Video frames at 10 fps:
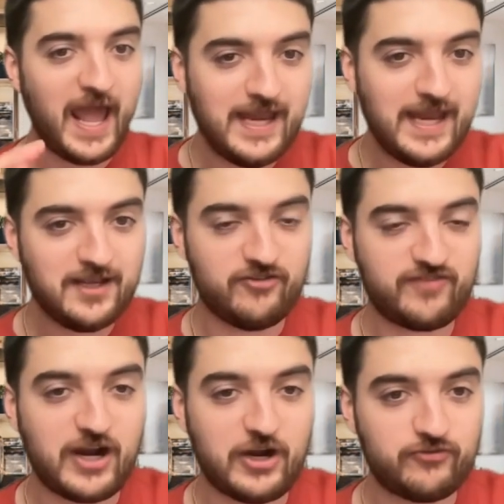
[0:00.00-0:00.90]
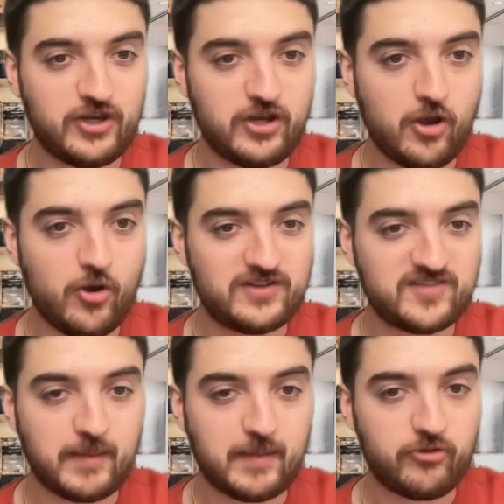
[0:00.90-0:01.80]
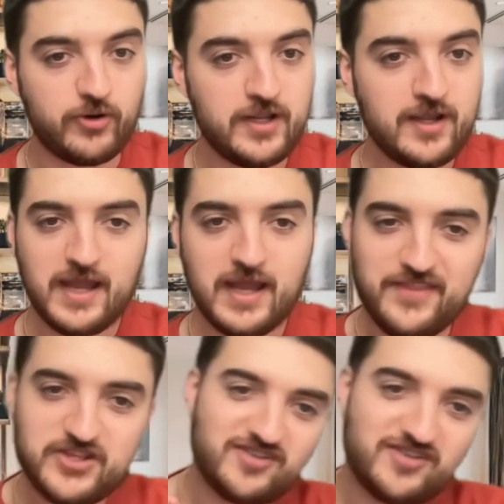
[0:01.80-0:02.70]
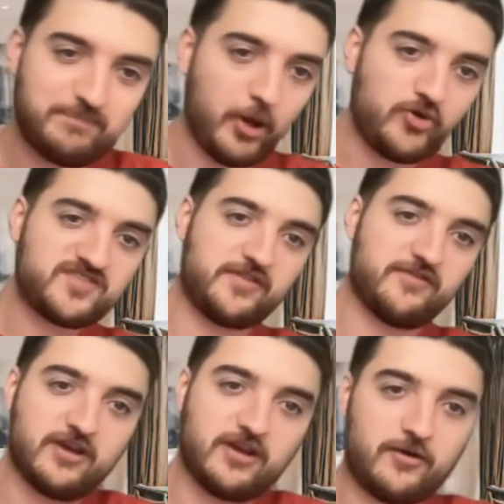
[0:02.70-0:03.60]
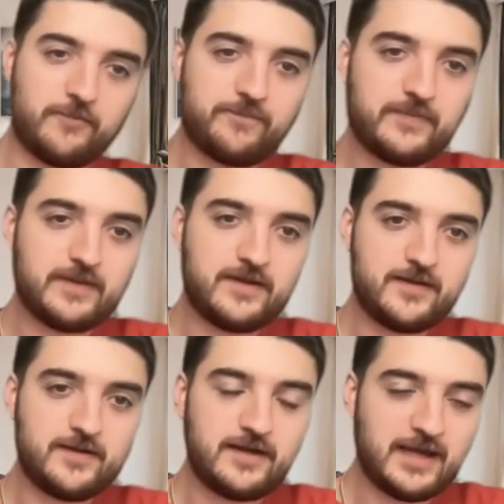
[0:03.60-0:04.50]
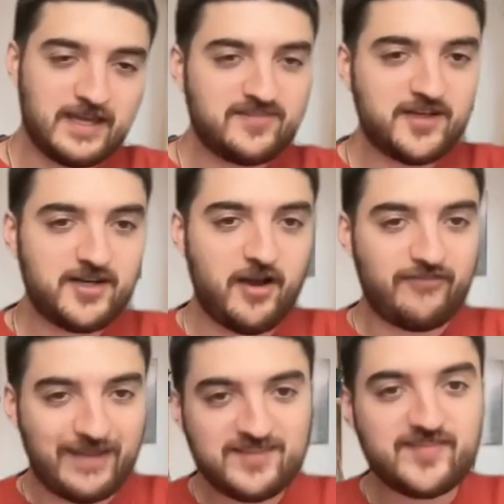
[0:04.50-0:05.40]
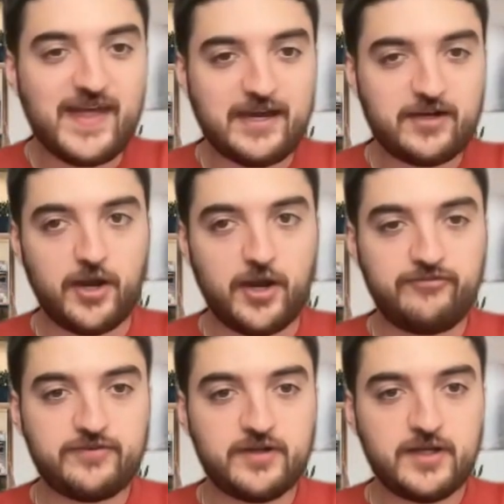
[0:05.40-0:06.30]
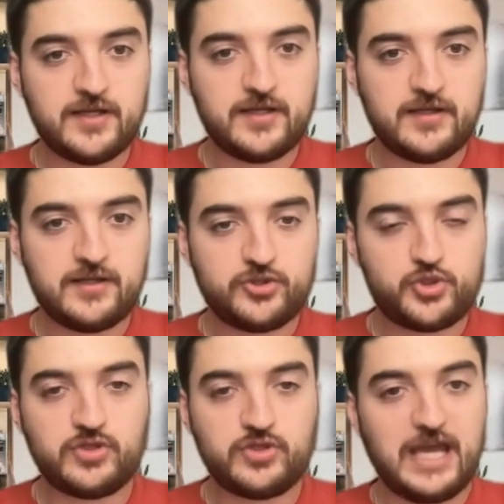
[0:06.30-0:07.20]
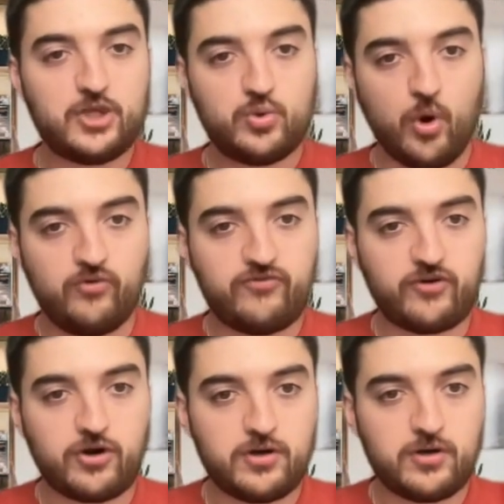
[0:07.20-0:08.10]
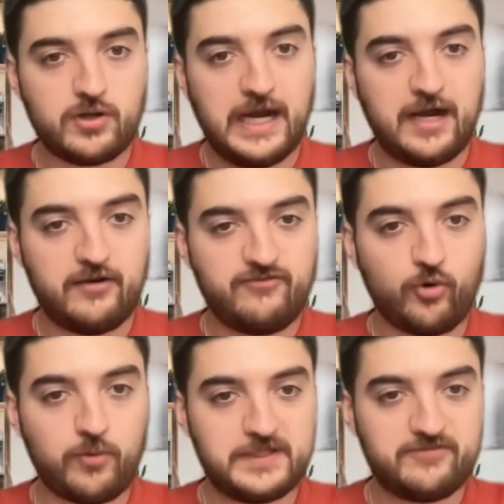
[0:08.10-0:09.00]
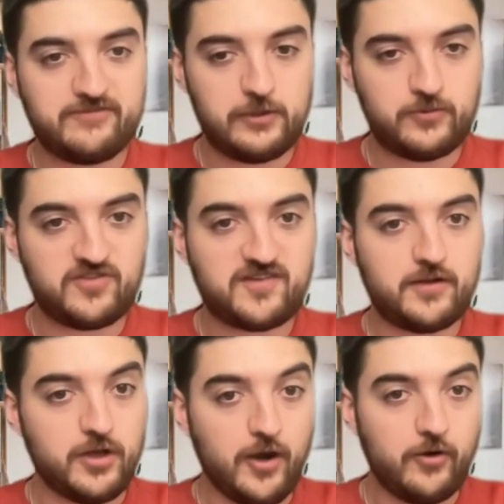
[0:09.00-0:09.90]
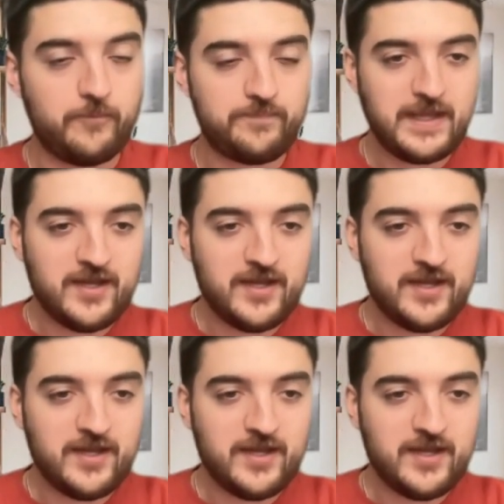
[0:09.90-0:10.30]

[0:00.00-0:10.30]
edit a viral video in step three, and then just post the video? Is it enough? Is that enough to get you over uh, 4 million followers. No.